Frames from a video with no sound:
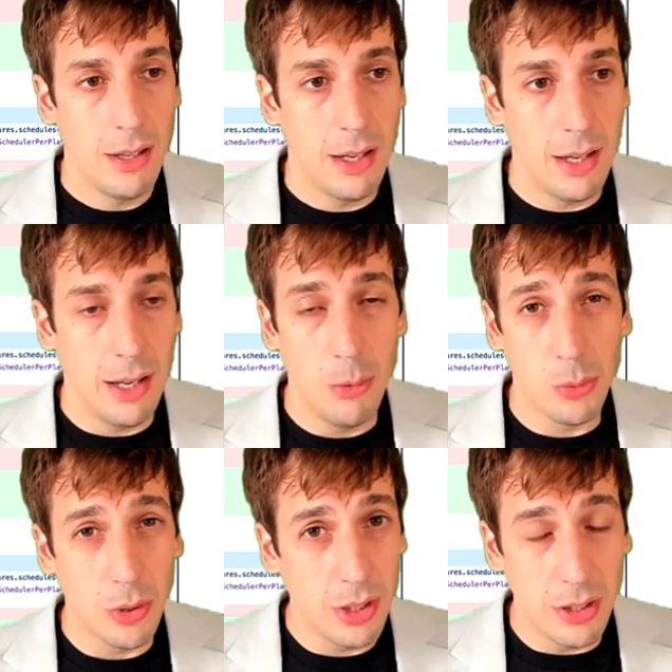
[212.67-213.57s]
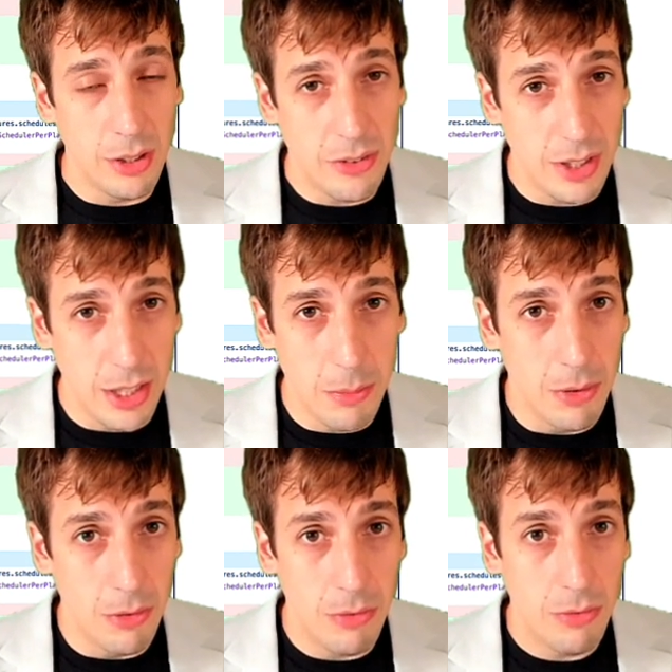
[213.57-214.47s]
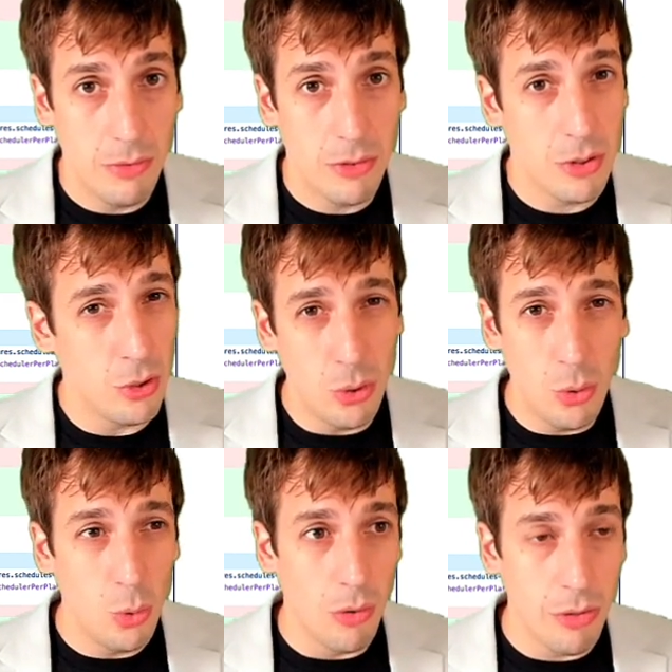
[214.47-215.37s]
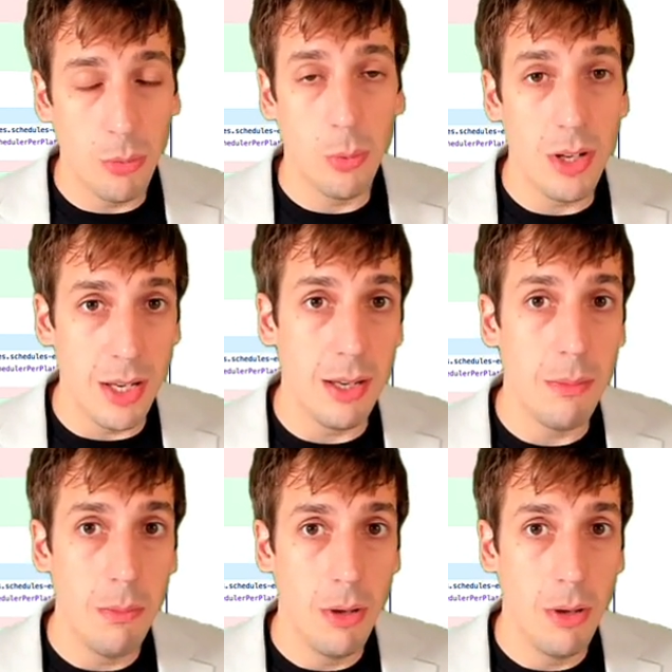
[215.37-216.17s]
I was working on a team of 2 or 3